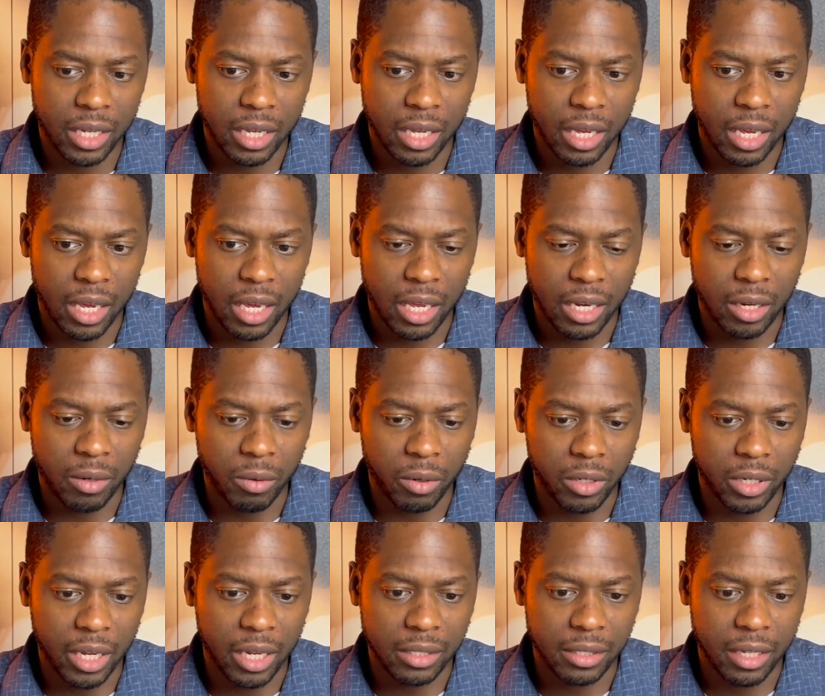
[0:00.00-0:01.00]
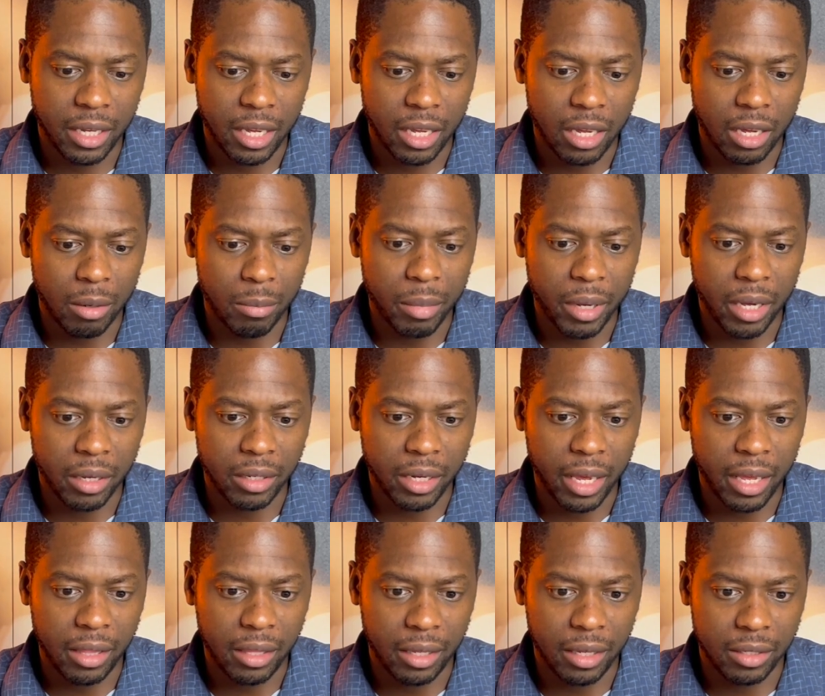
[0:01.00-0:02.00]
And he wrote an essay about
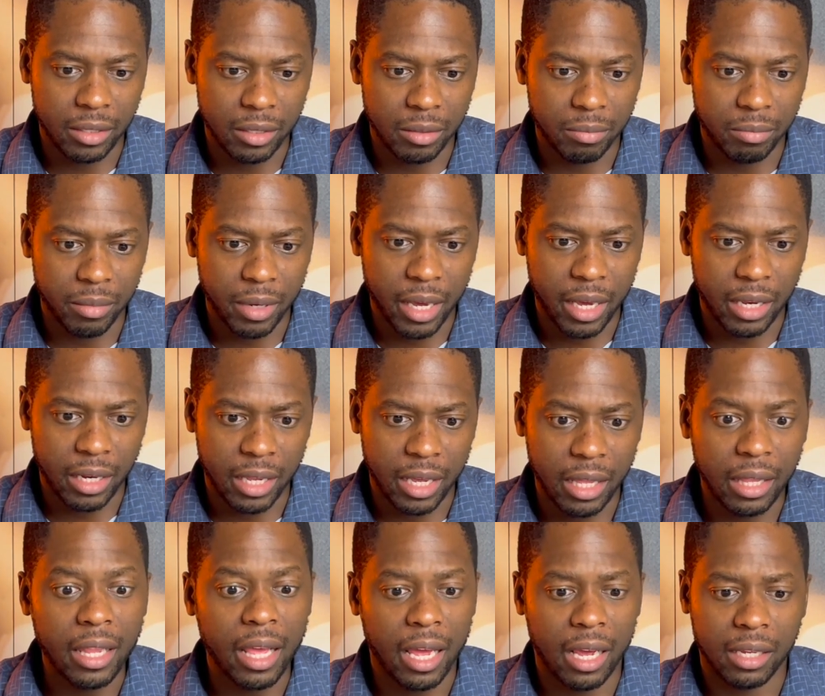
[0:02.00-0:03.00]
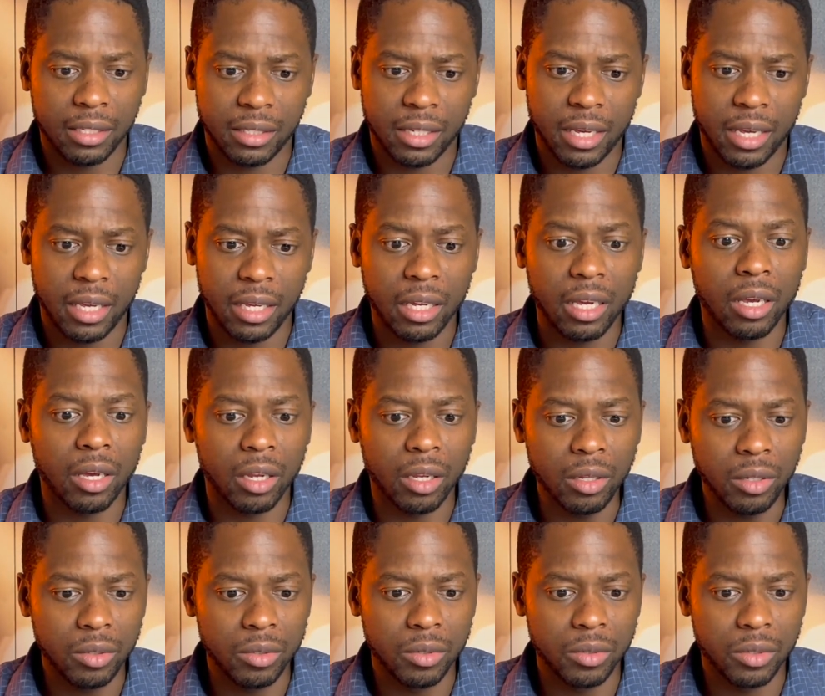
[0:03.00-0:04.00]
atheism. And in that essay, he
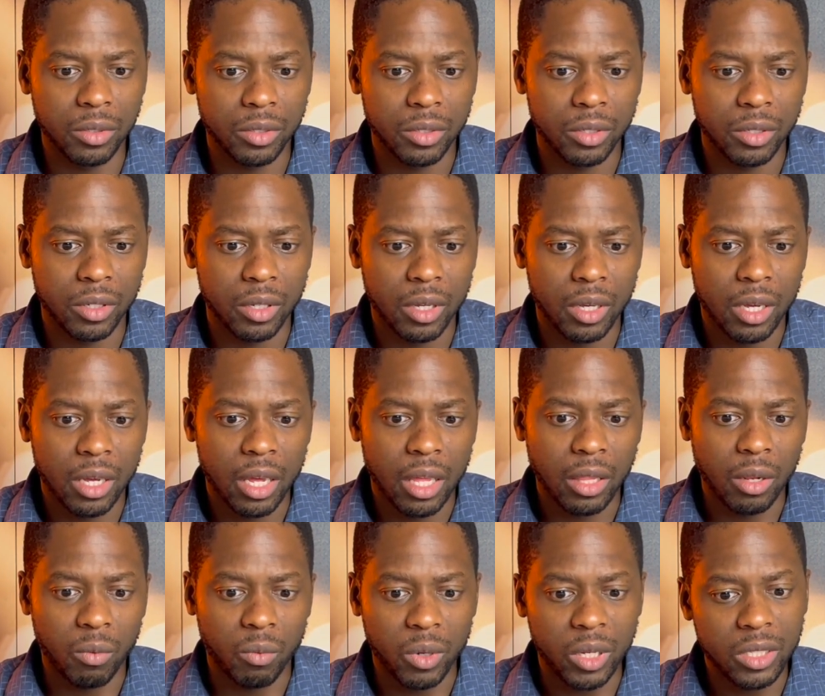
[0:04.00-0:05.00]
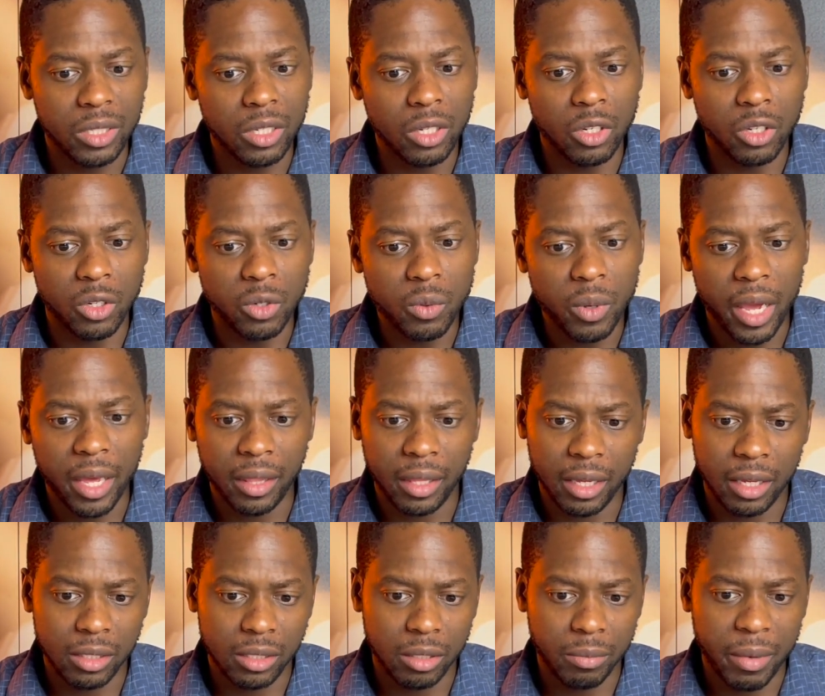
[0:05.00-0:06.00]
concludes, the reason new
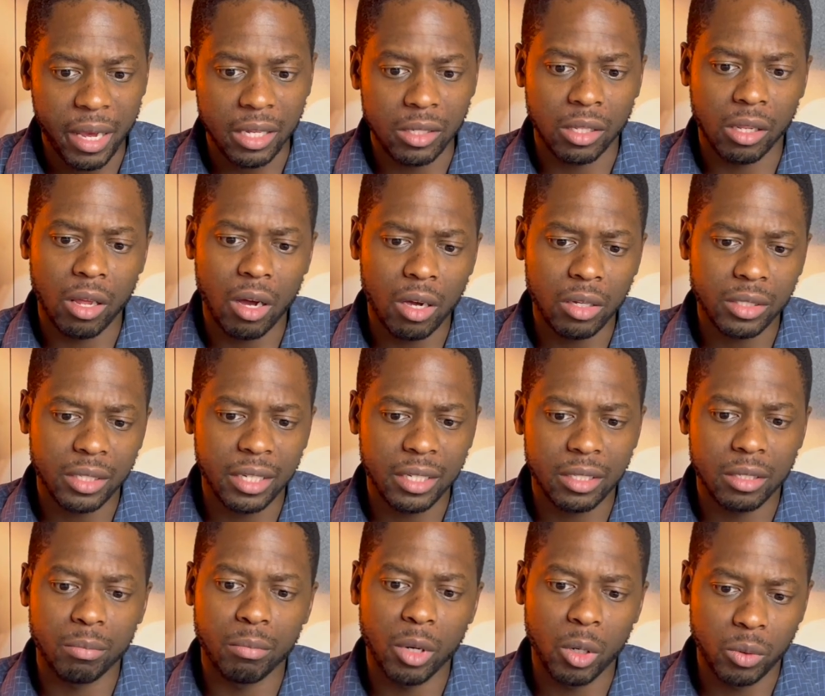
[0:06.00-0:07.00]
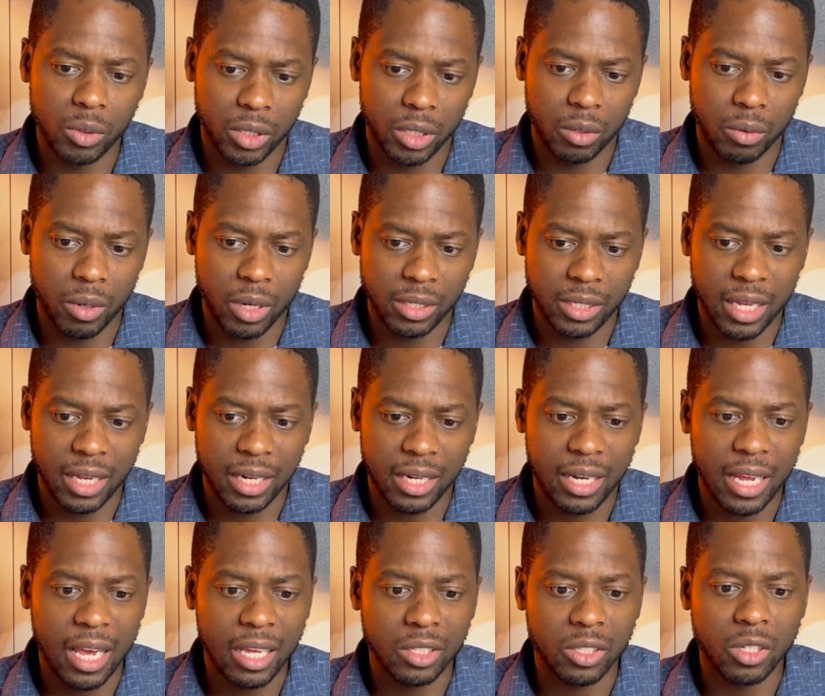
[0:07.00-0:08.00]
atheism has lost its mojo is that it
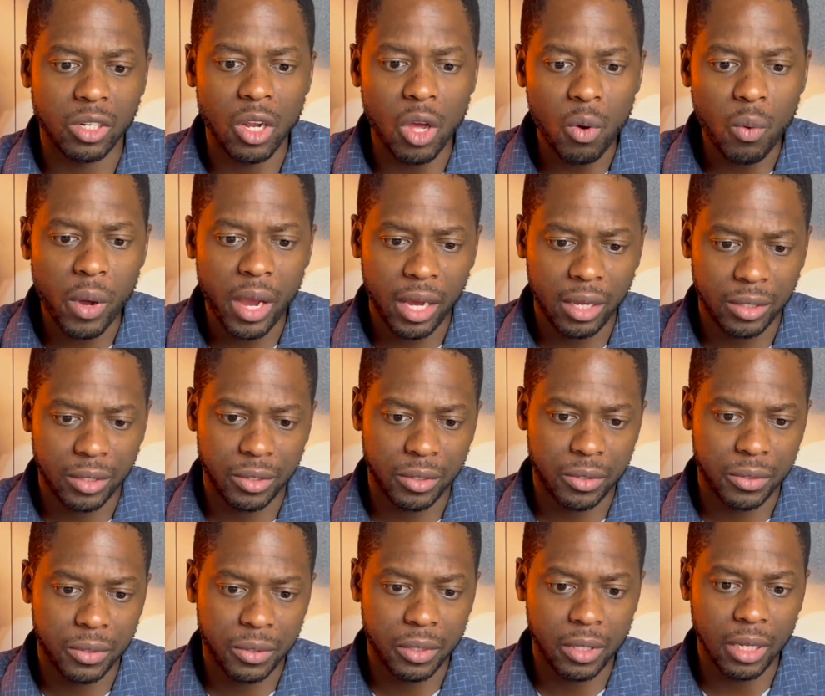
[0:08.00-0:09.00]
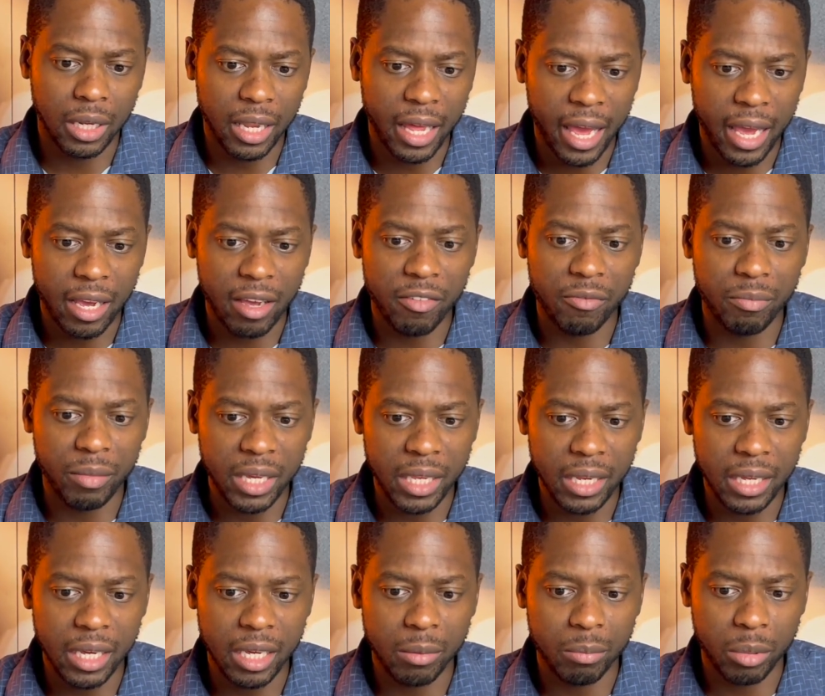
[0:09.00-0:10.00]
has no answers to the lack of
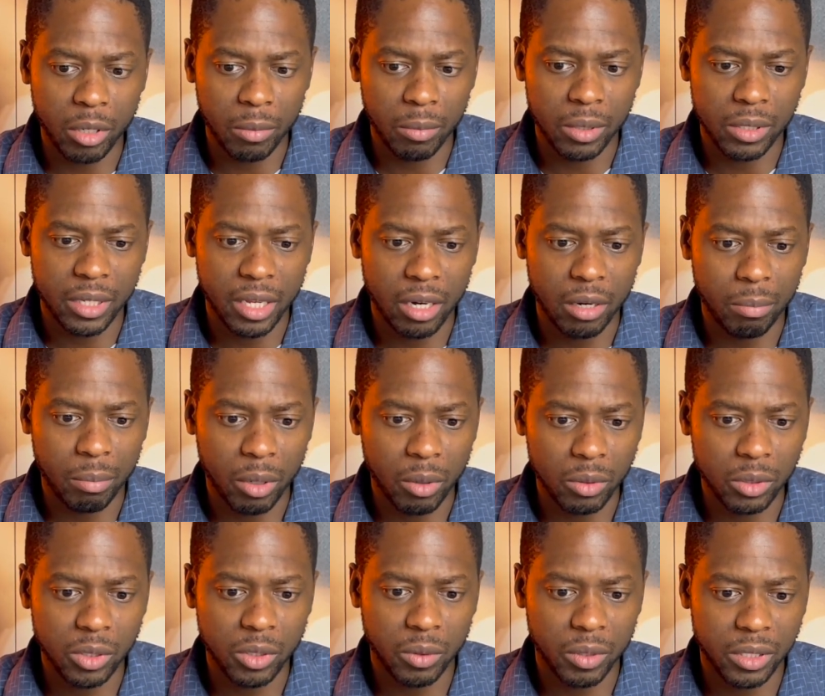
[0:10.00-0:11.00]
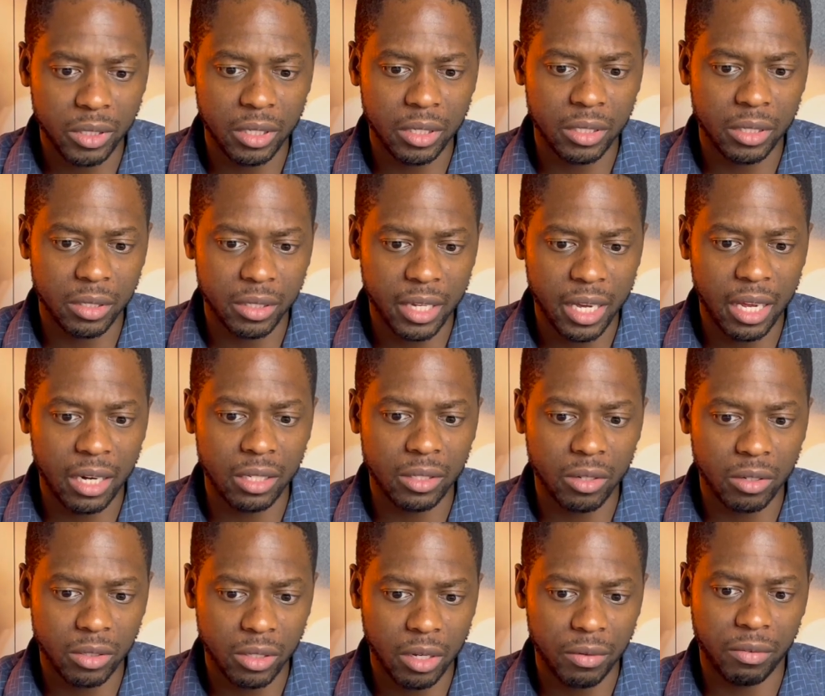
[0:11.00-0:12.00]
meaning and purpose that our post-Christian societies
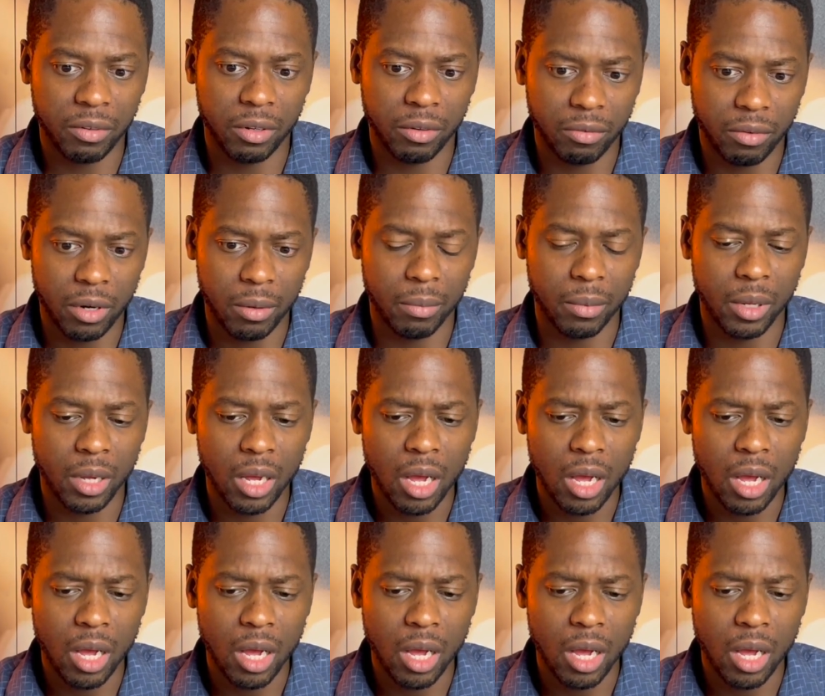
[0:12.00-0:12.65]
are suffering from.